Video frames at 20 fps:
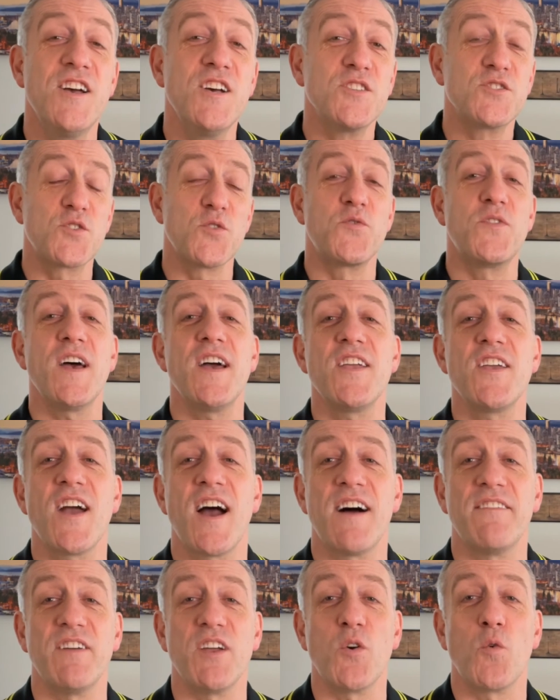So there you
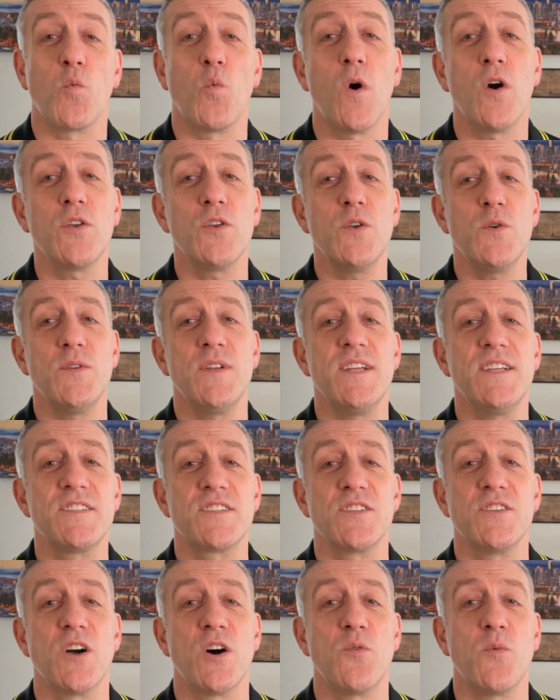have it, what you need
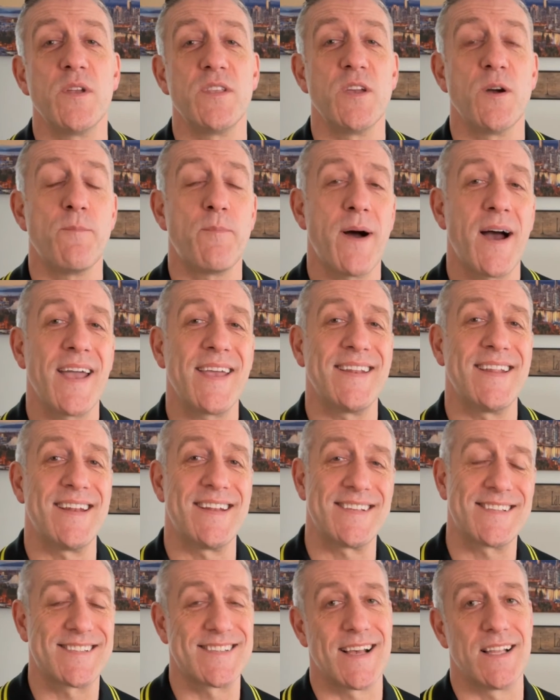to know when you're buying in
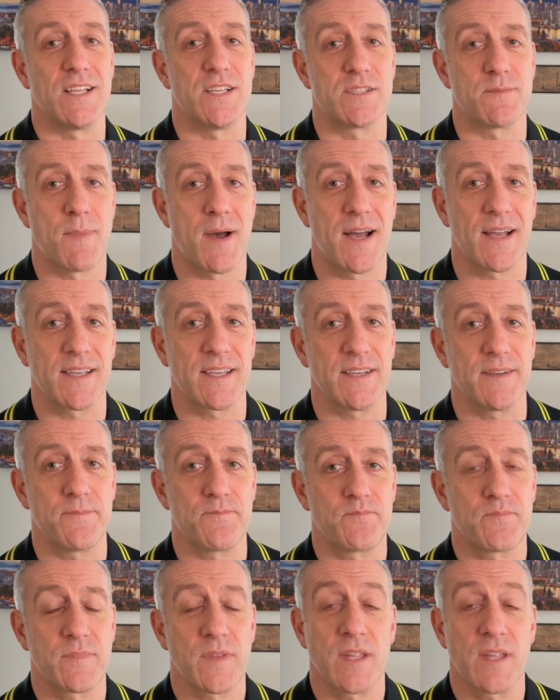a seller's market.